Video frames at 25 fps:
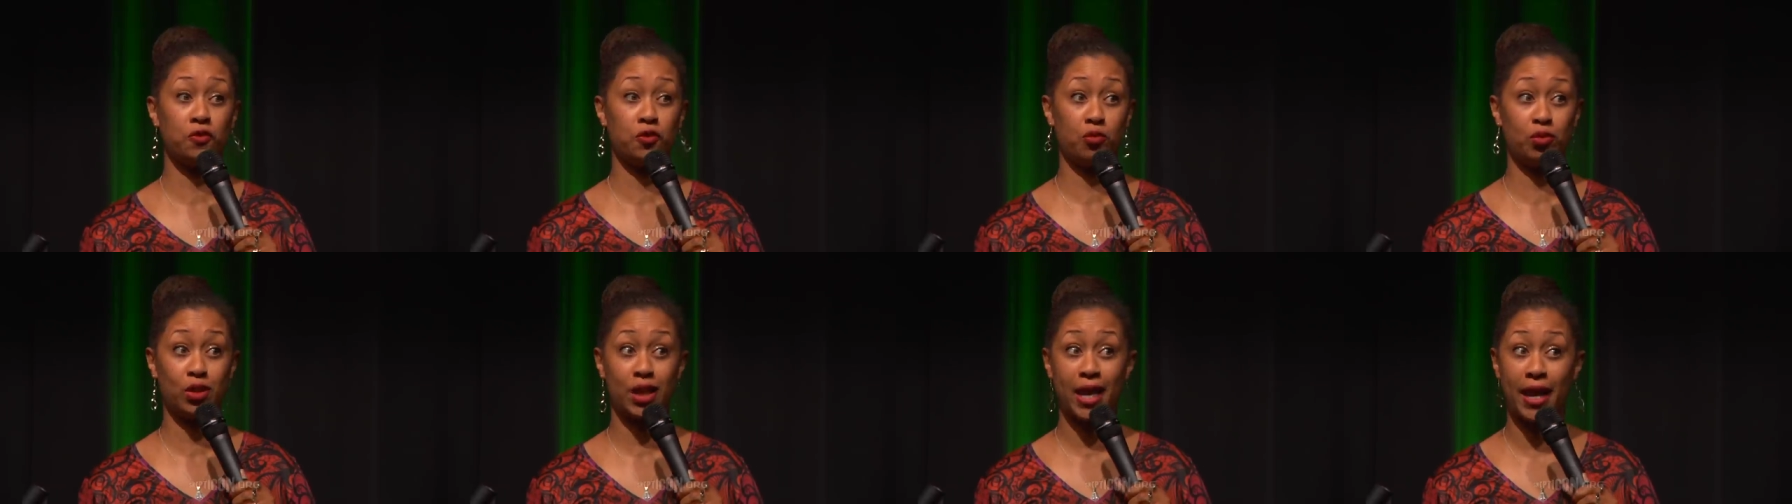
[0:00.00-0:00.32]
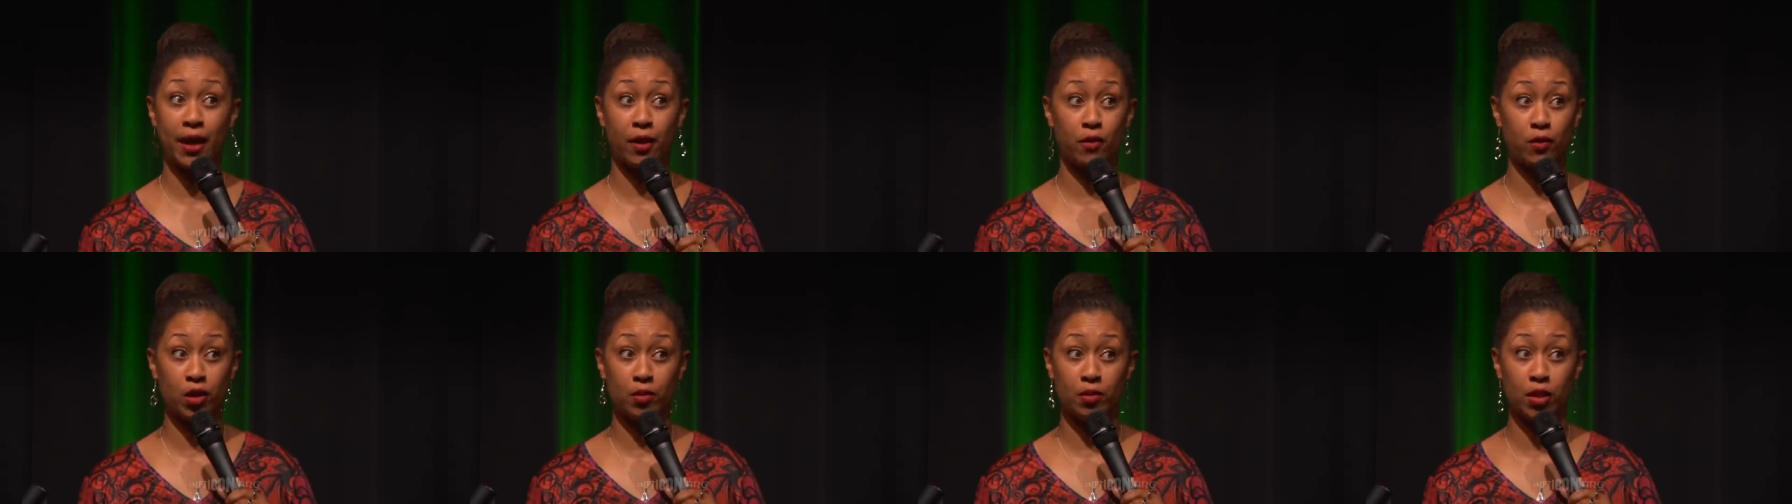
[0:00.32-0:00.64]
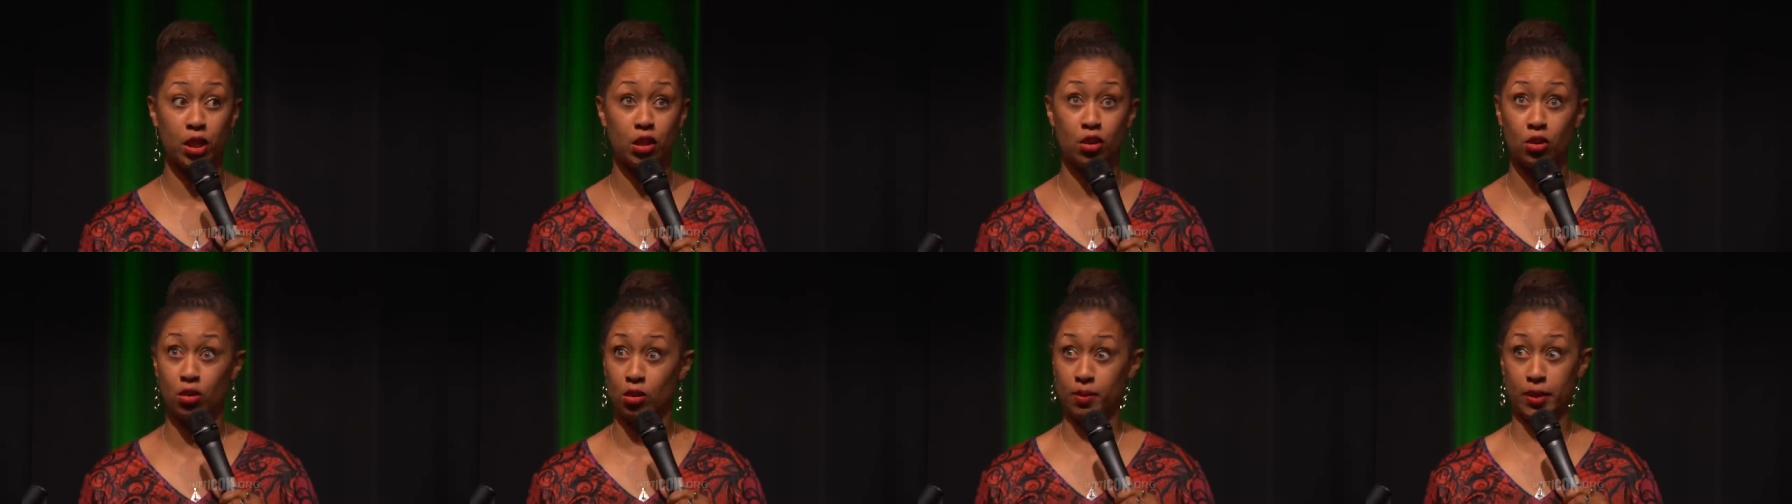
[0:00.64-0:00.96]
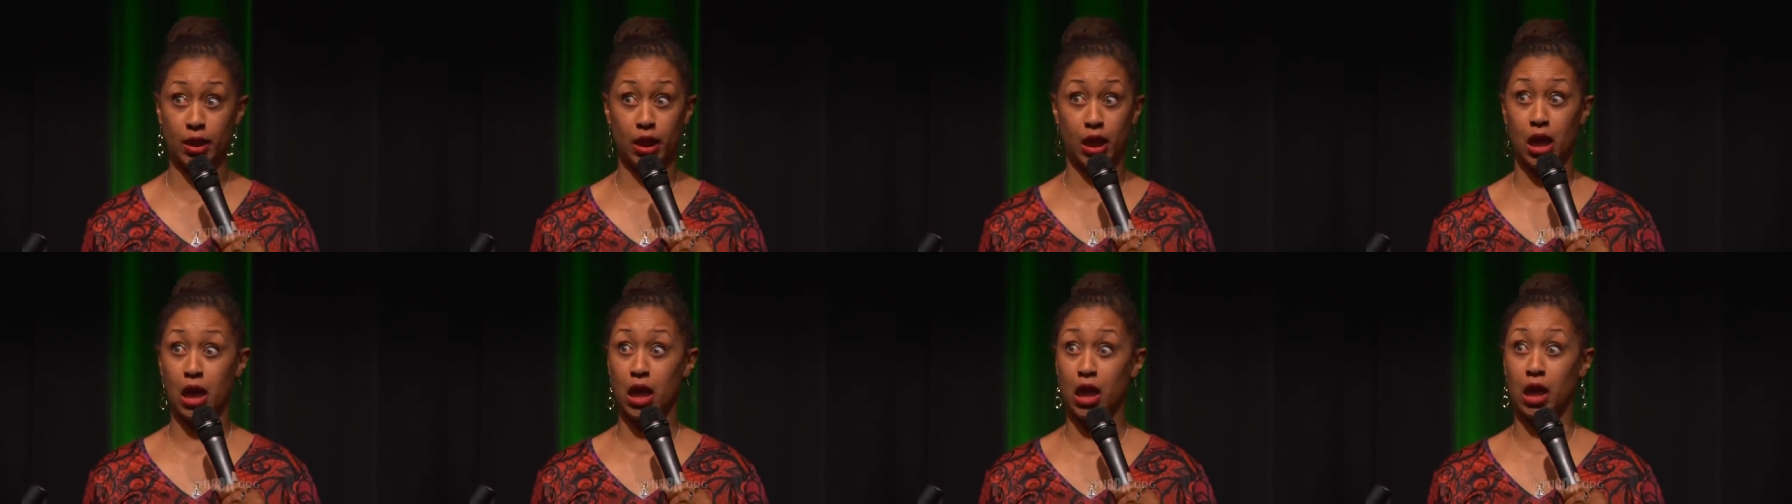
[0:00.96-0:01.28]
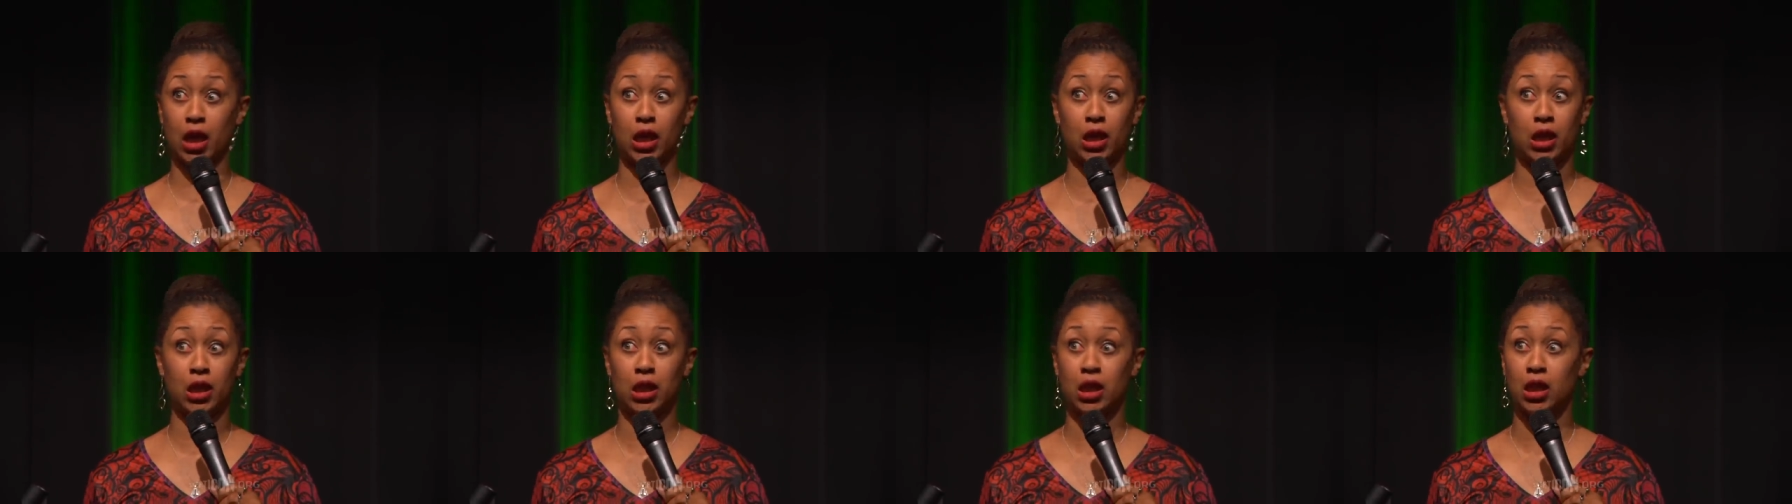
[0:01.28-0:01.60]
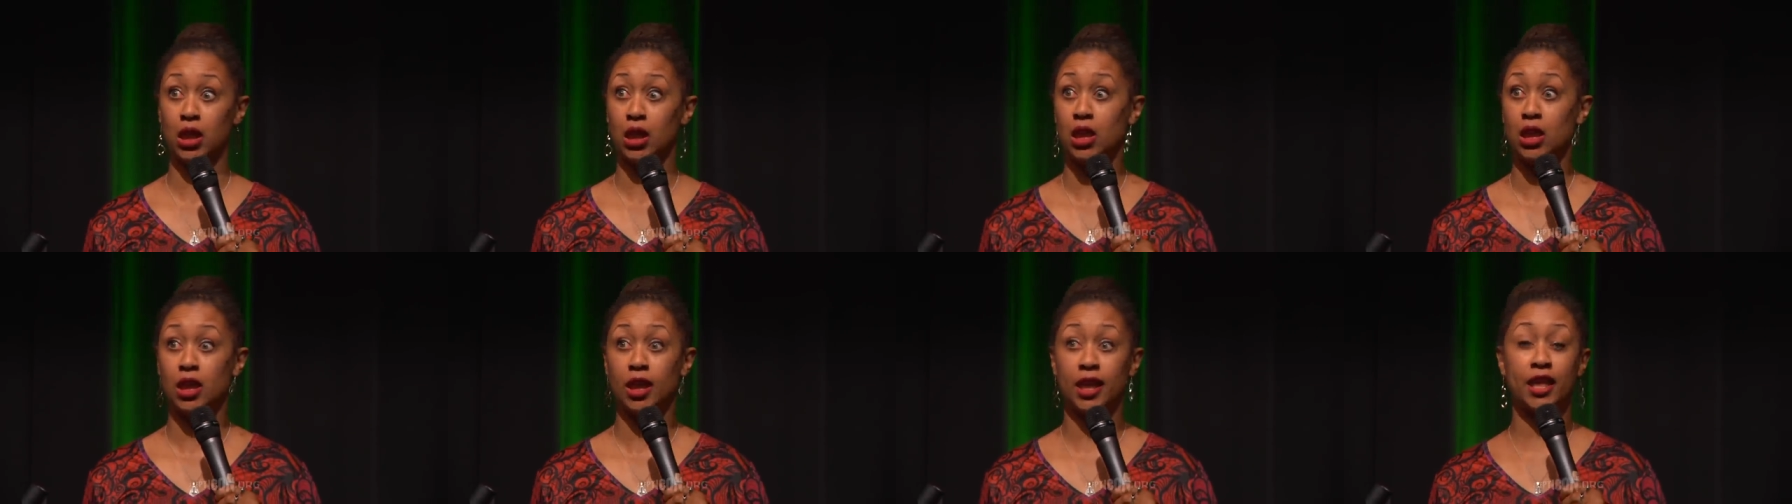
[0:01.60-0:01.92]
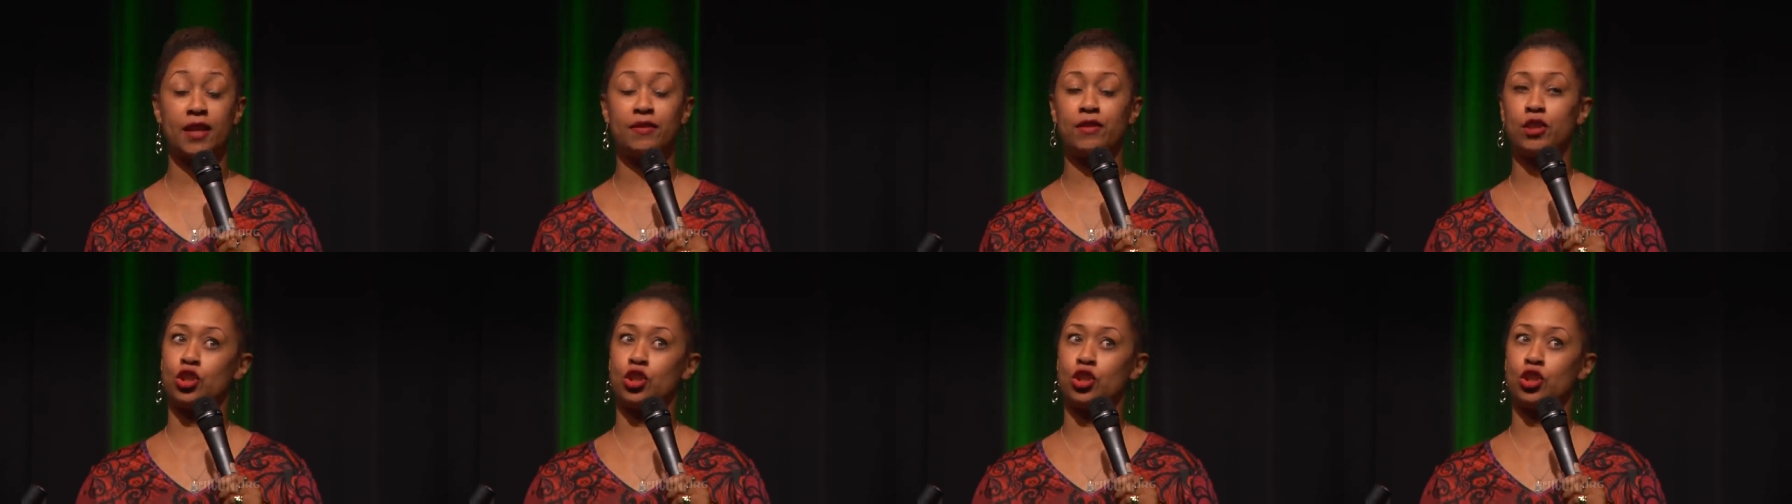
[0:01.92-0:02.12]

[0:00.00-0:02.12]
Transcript: for black women. Oh my God. Like